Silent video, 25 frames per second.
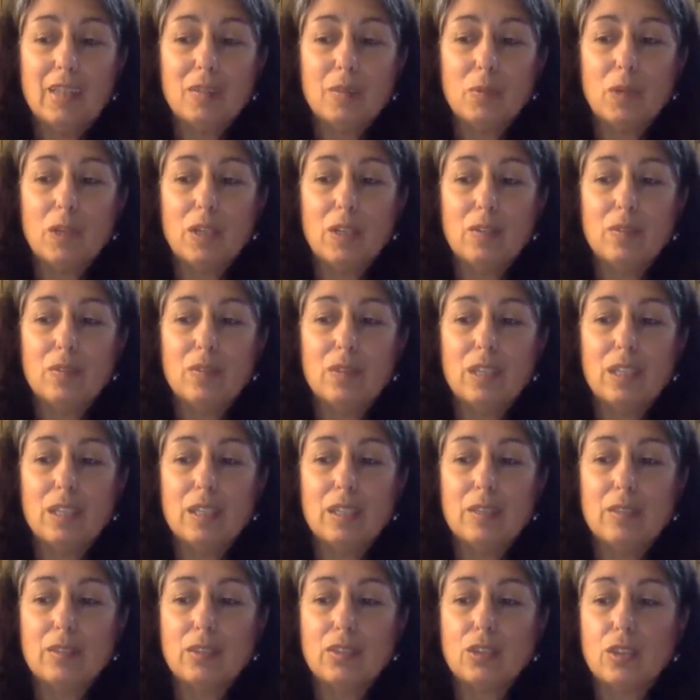one of
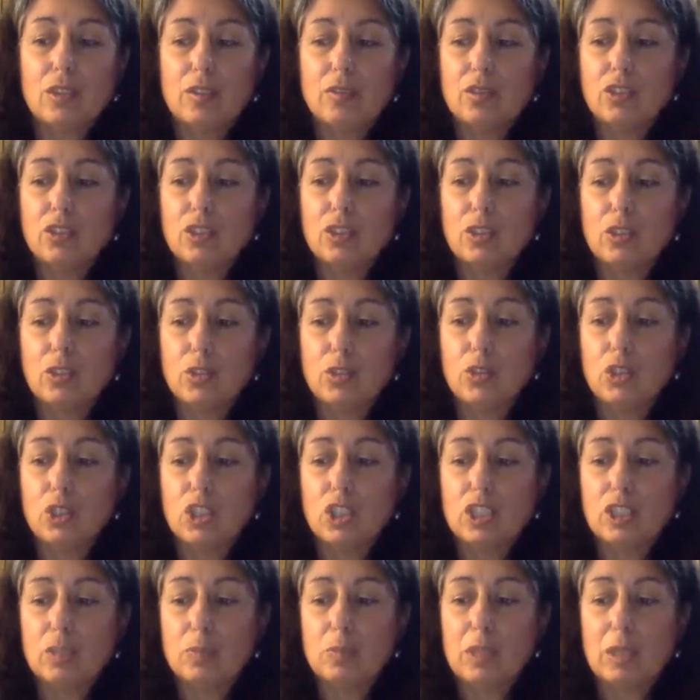the sort of
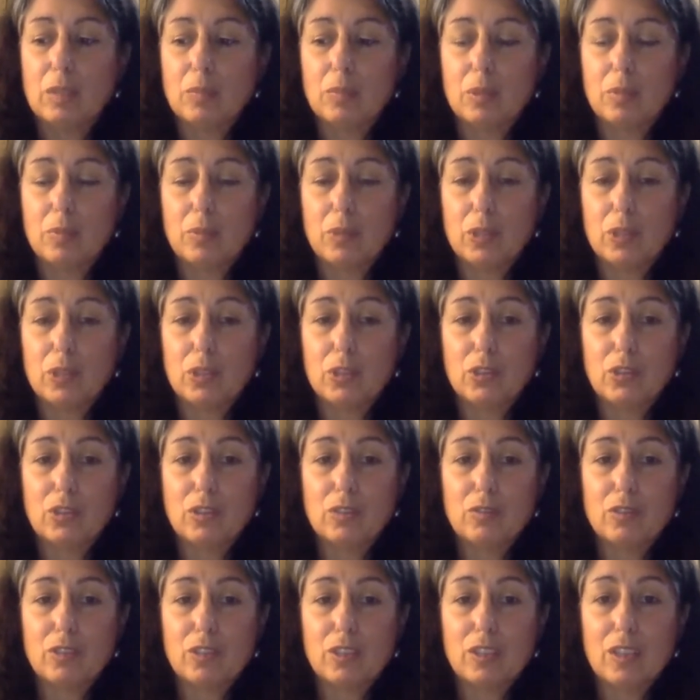solutions being proposed
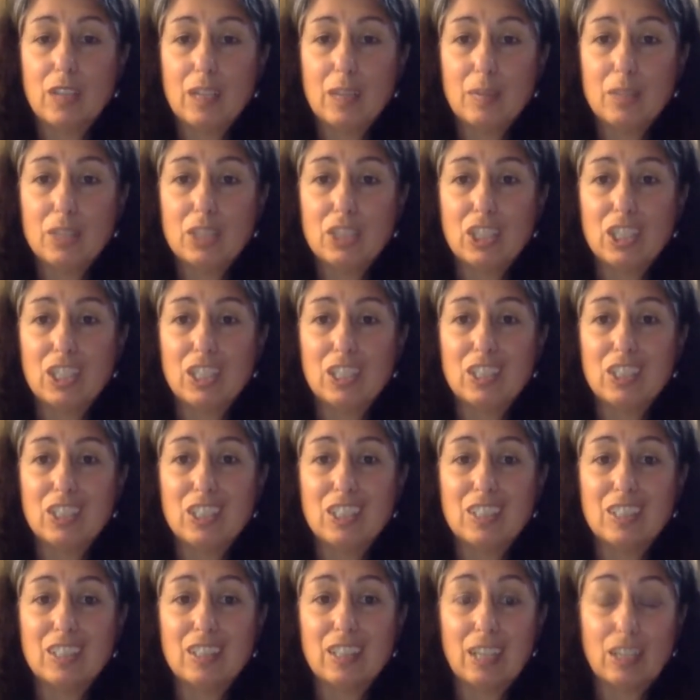for climate change
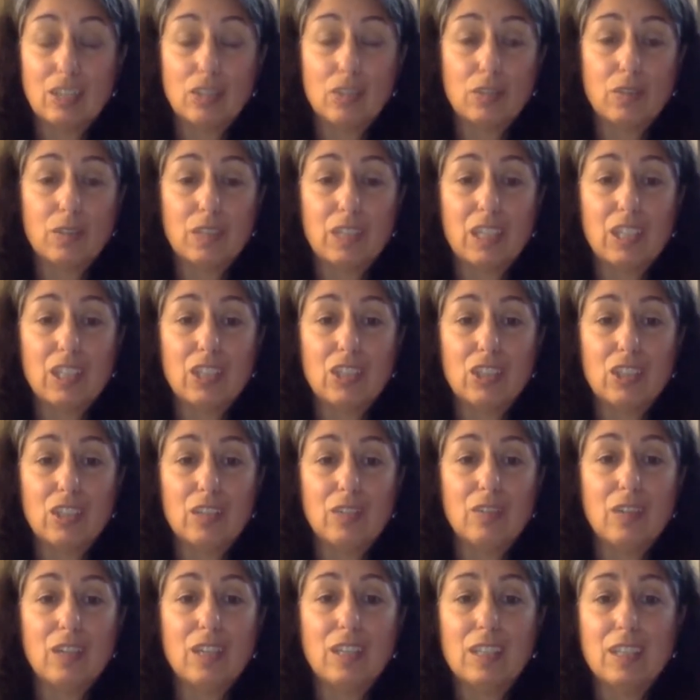is electrification,
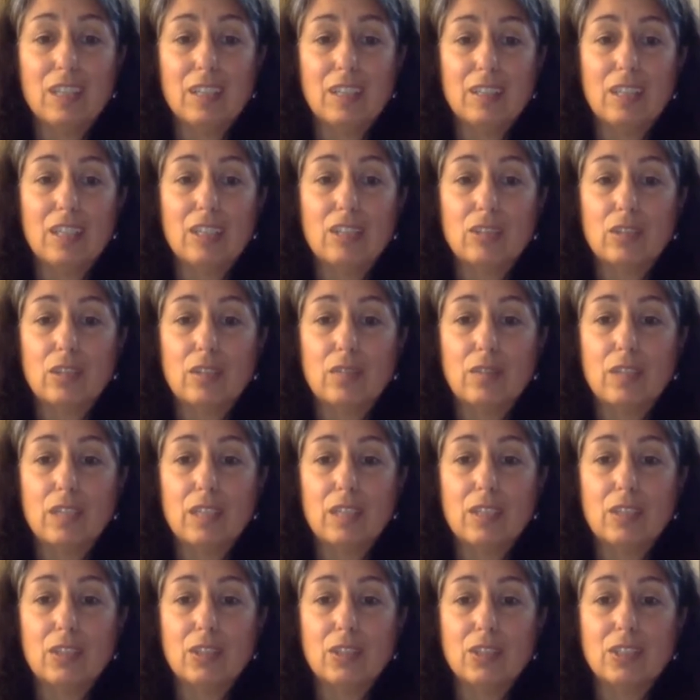right, and electric
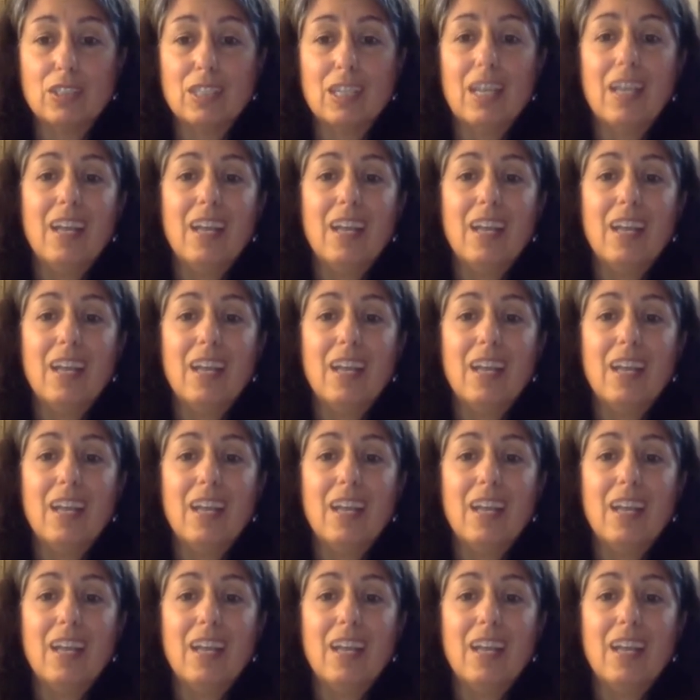vehicles.